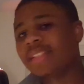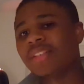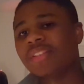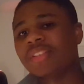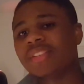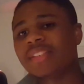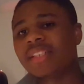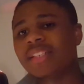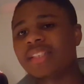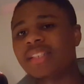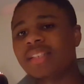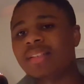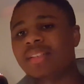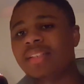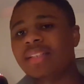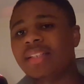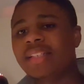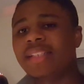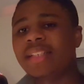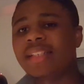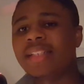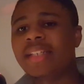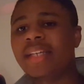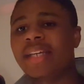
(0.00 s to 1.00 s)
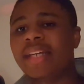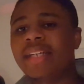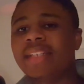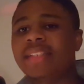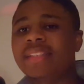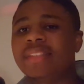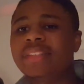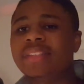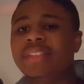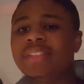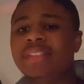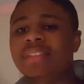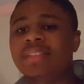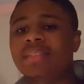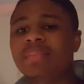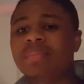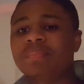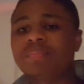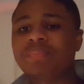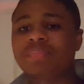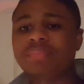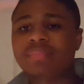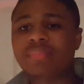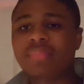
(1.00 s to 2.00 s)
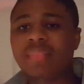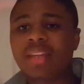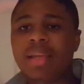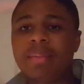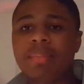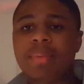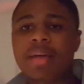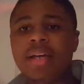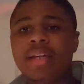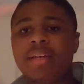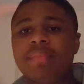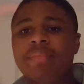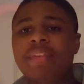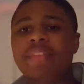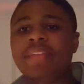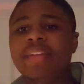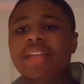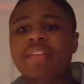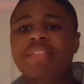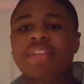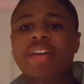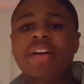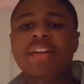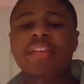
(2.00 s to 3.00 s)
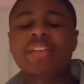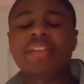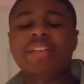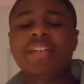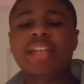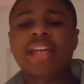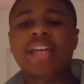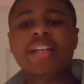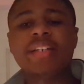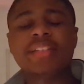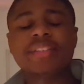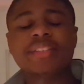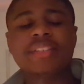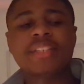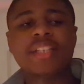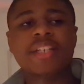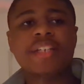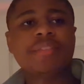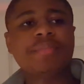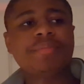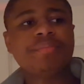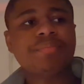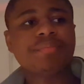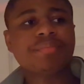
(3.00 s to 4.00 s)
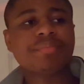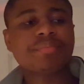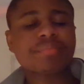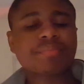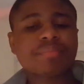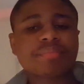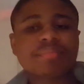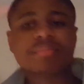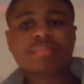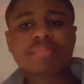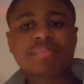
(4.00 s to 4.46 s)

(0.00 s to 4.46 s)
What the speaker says: So yeah, it's always good to clean the cage about probably every other day or so.